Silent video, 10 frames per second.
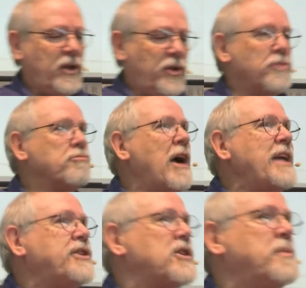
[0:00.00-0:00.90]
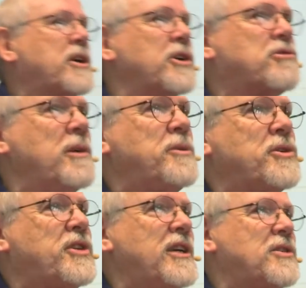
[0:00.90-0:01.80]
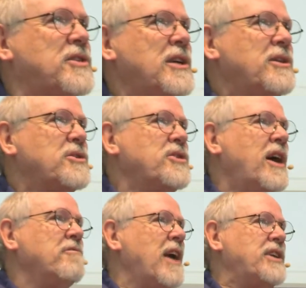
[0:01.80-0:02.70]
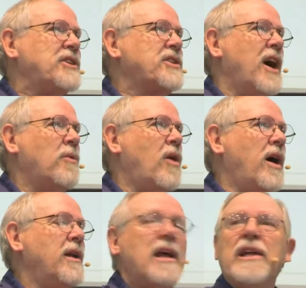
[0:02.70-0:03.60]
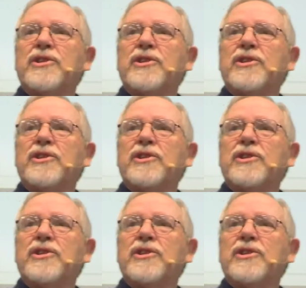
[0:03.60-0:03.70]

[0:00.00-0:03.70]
you're righteous, because Scripture says there's none righteous, not one.